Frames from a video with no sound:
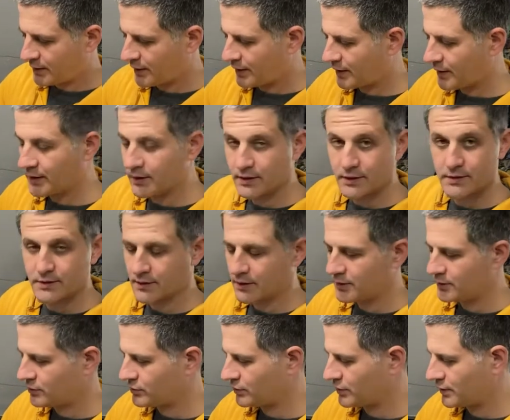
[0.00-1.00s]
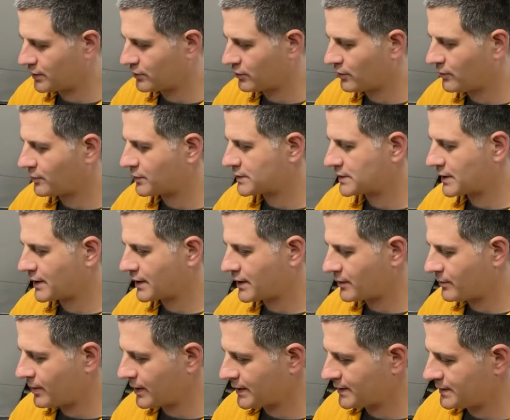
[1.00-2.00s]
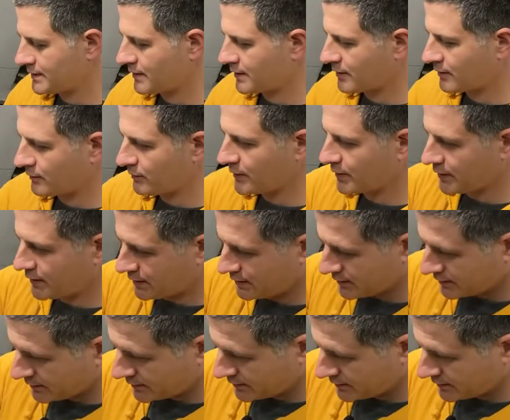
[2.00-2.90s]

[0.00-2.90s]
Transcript: I can easily do it, almost like a bicycle wheel.